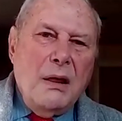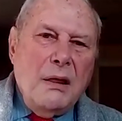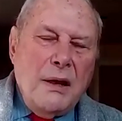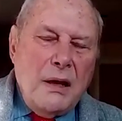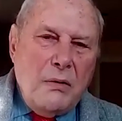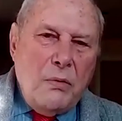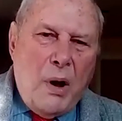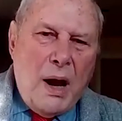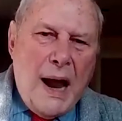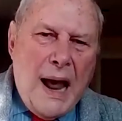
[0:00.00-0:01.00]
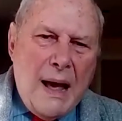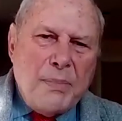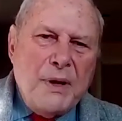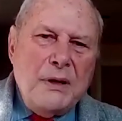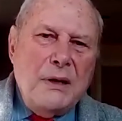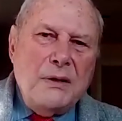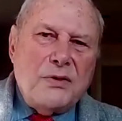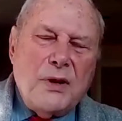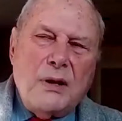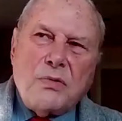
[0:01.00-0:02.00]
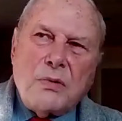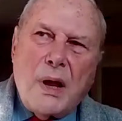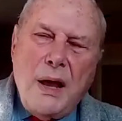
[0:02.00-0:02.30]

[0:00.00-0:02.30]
That what happened in Central